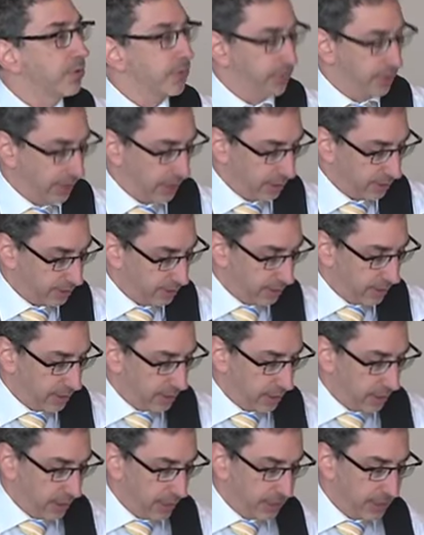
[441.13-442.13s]

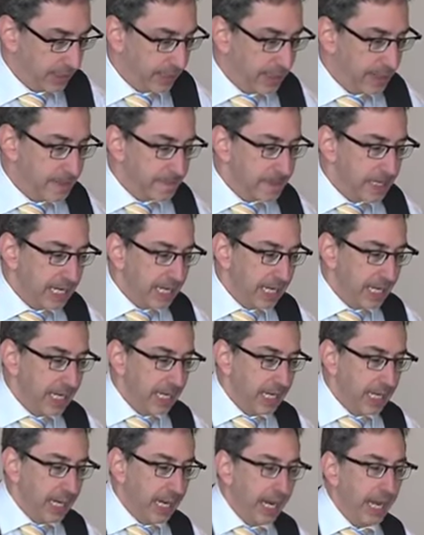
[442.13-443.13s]
2009.
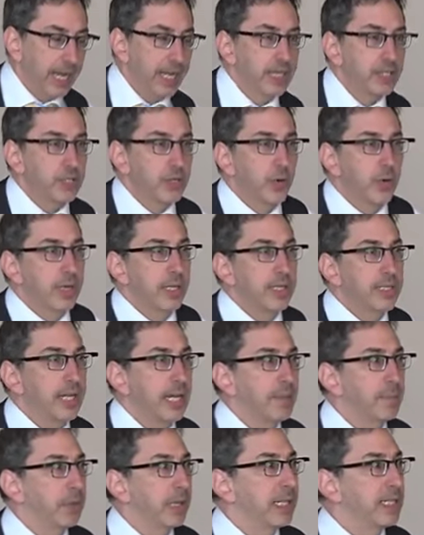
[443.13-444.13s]
And it's going to
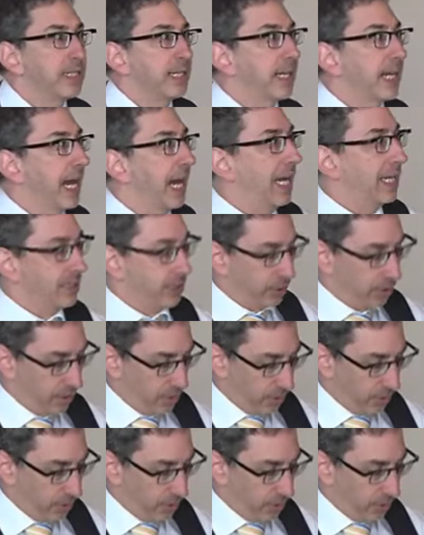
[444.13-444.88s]
take place at Casa